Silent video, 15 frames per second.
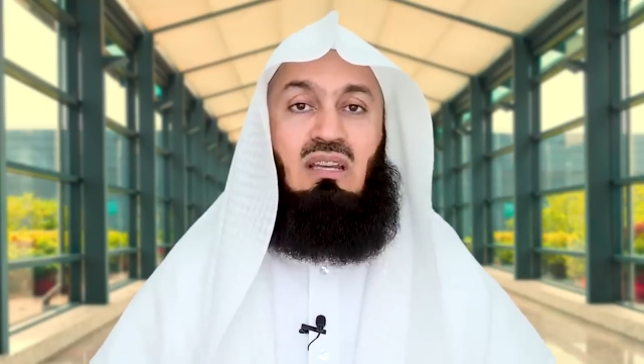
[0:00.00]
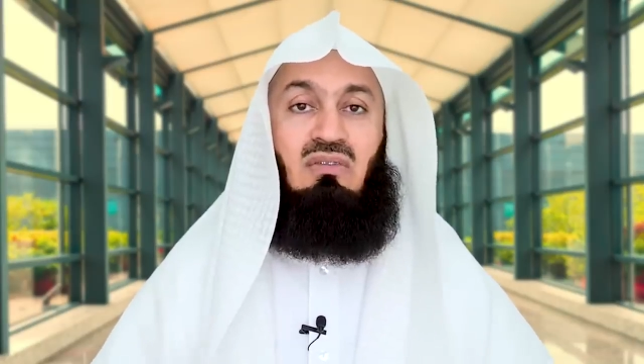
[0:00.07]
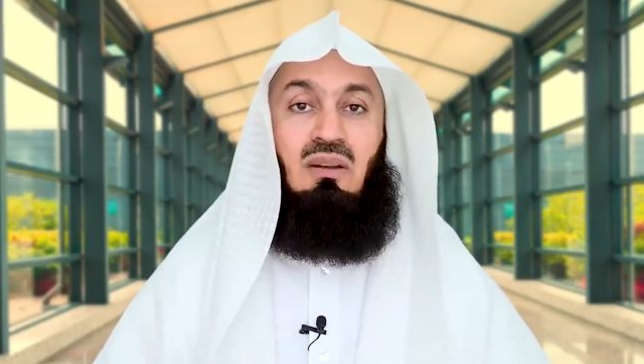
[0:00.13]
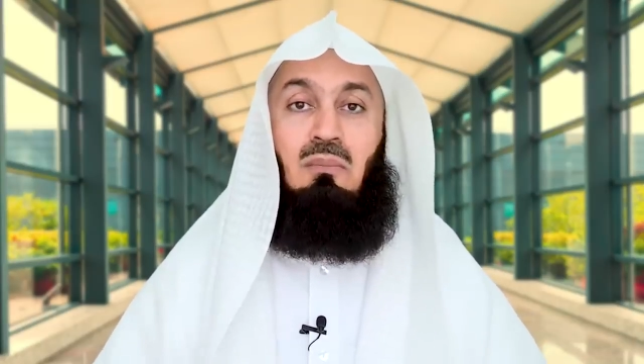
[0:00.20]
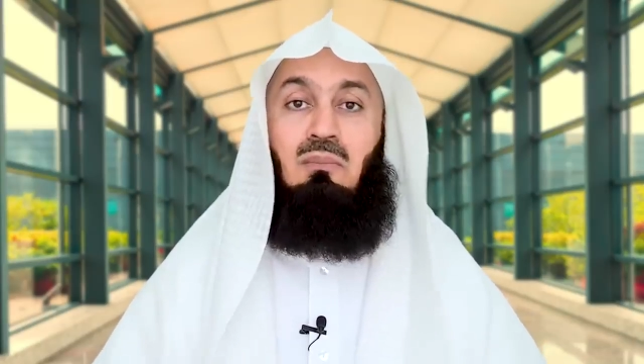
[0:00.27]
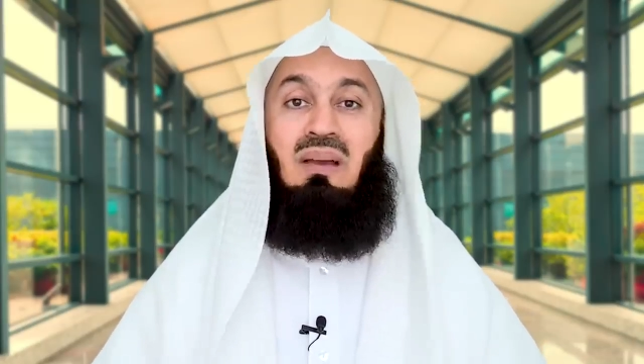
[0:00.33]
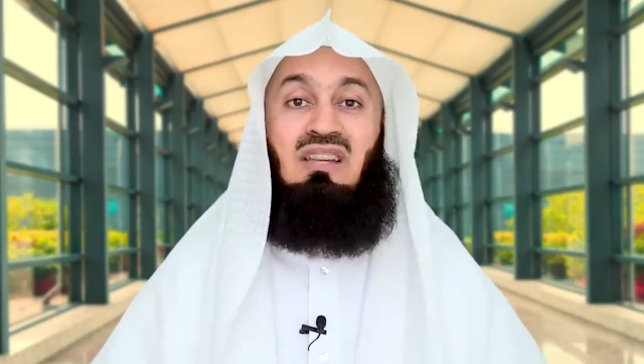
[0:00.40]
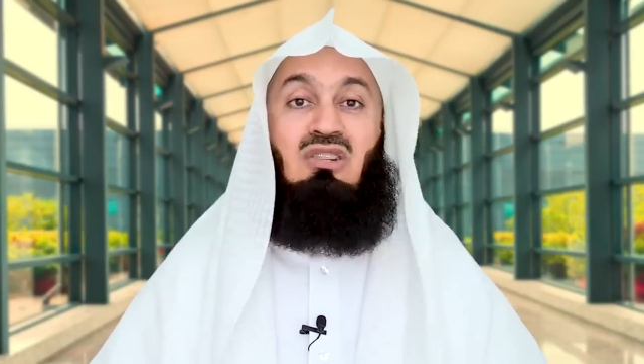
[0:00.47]

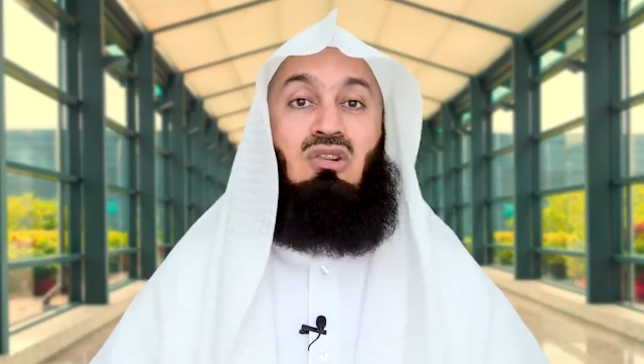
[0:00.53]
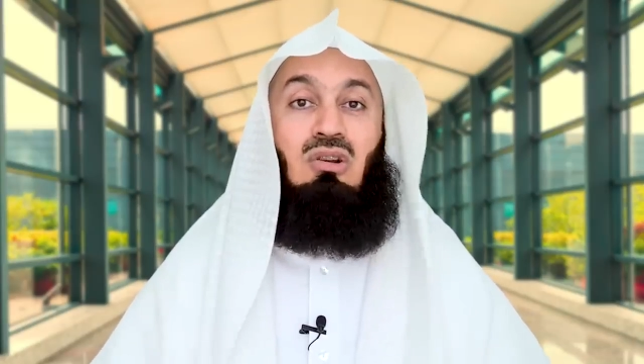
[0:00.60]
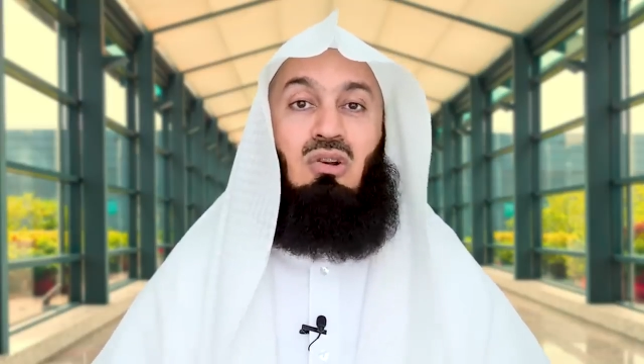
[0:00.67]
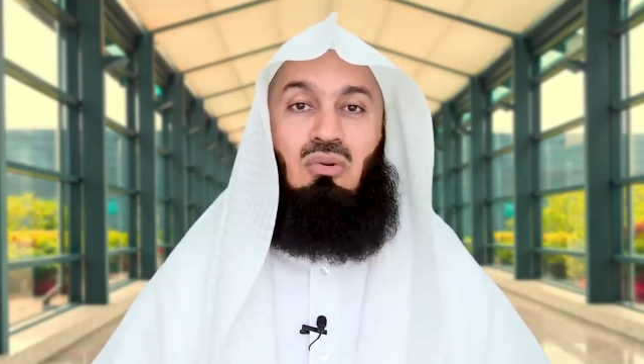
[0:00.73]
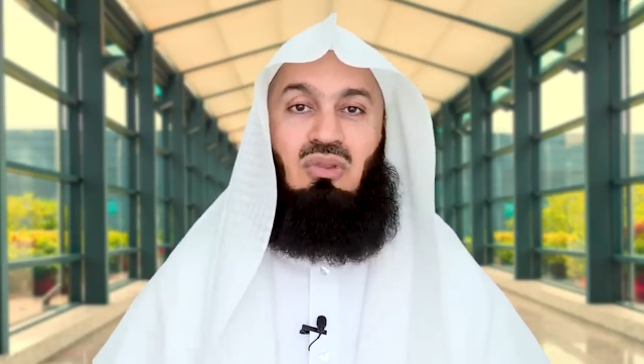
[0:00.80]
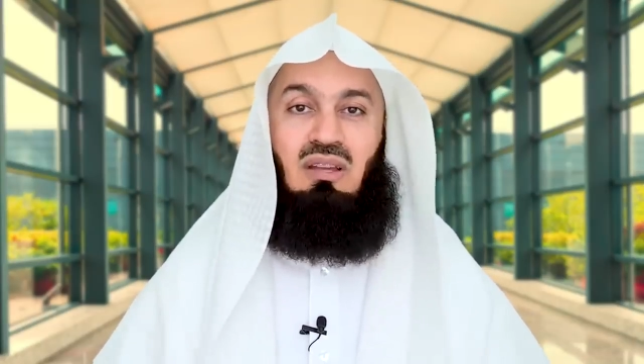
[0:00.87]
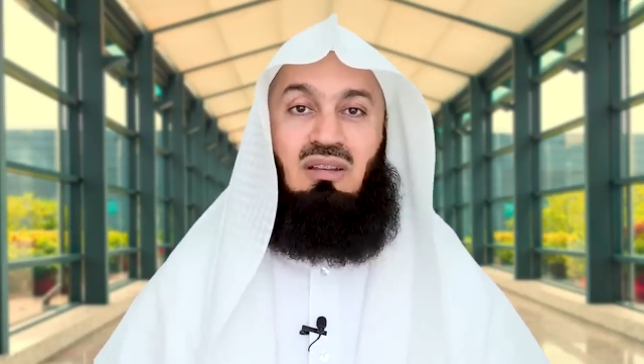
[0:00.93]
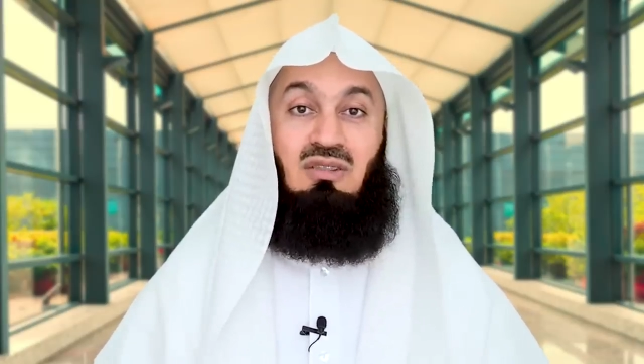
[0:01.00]
even best
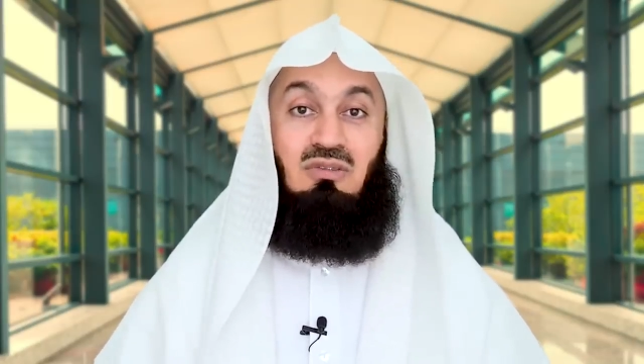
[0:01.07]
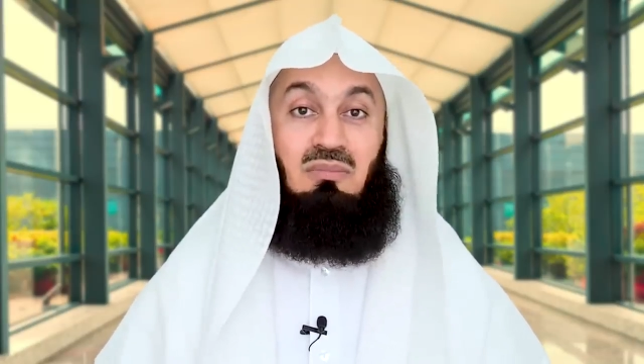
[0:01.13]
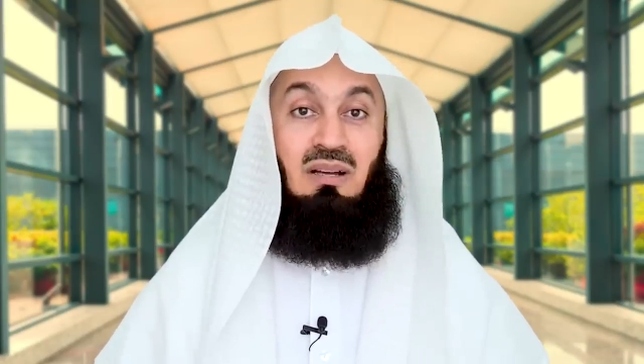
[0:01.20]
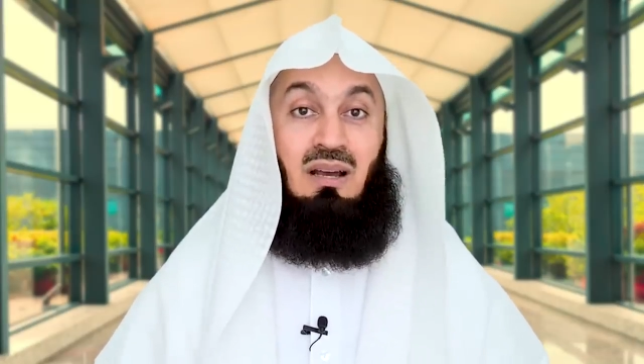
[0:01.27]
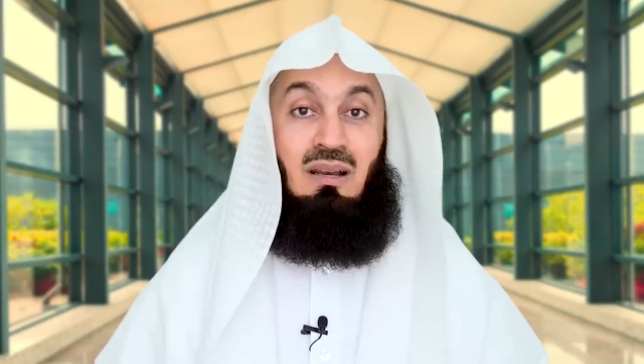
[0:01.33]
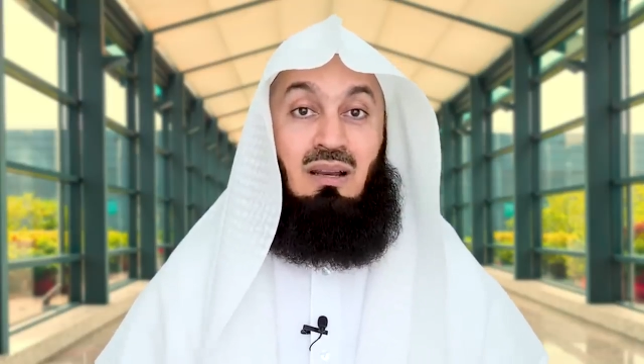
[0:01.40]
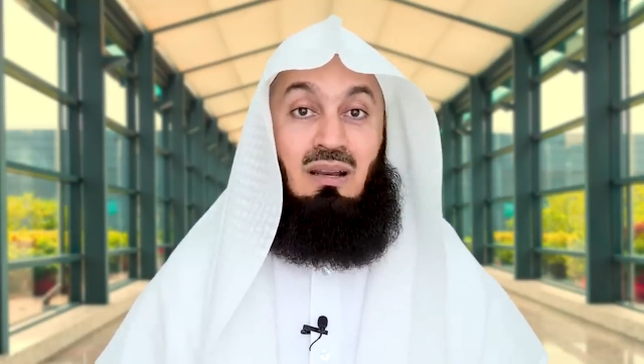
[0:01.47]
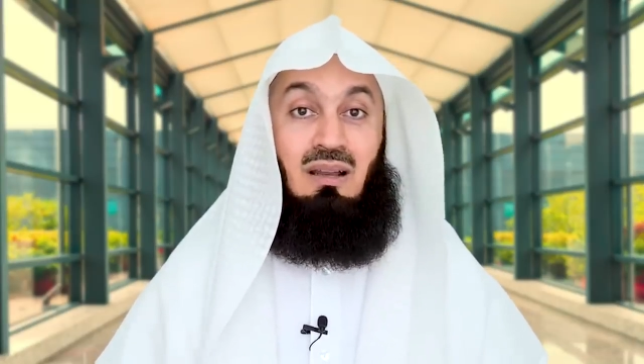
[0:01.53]
clothing.
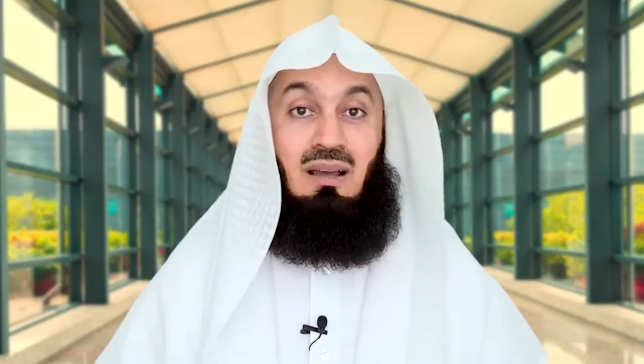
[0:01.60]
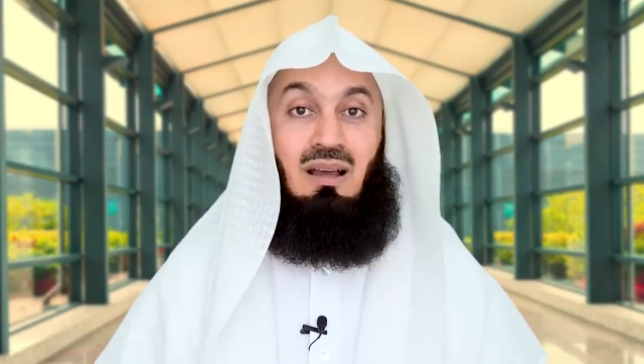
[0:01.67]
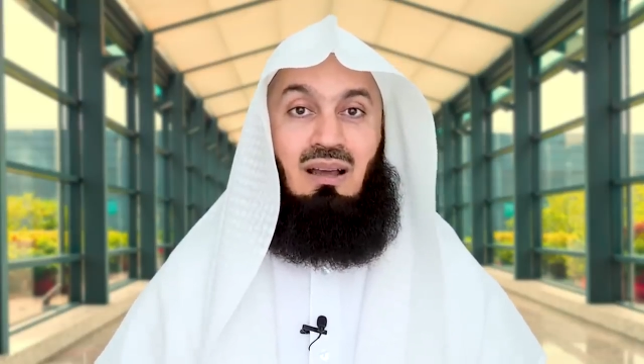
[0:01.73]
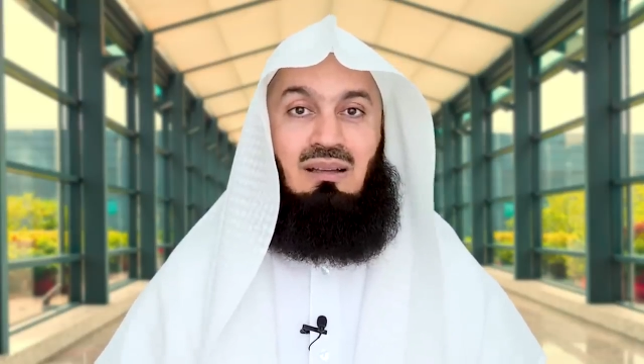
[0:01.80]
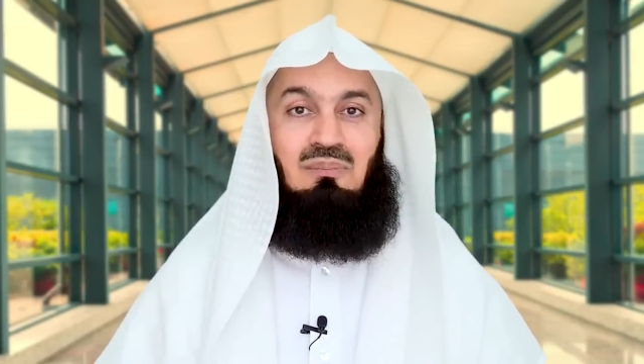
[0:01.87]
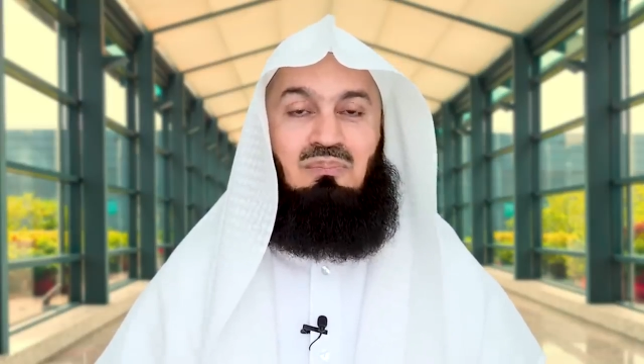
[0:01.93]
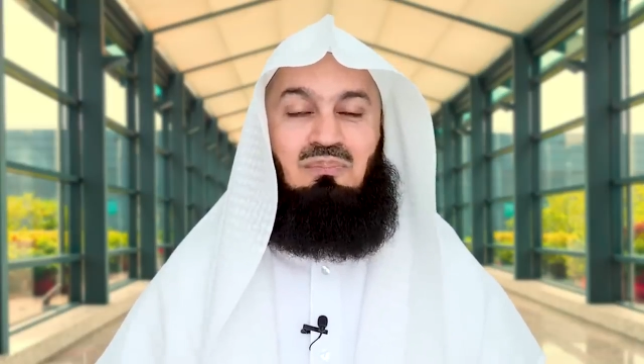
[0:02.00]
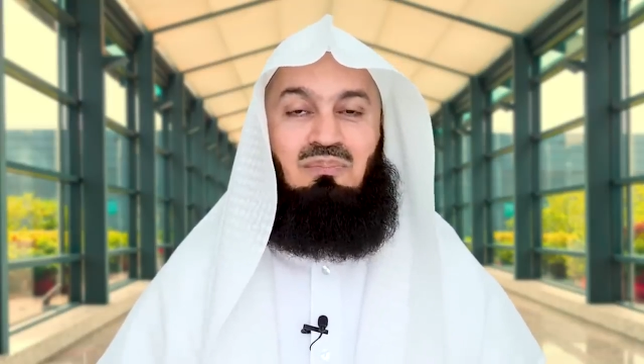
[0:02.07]

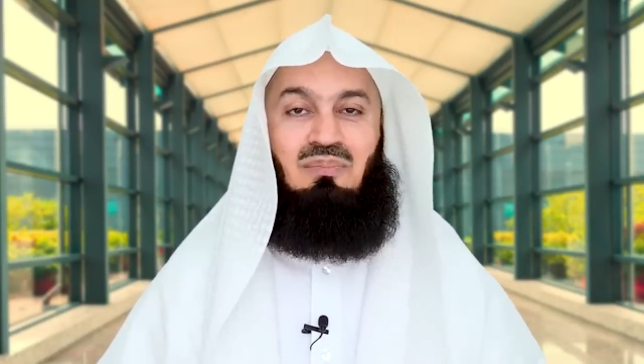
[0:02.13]
Subhanallah.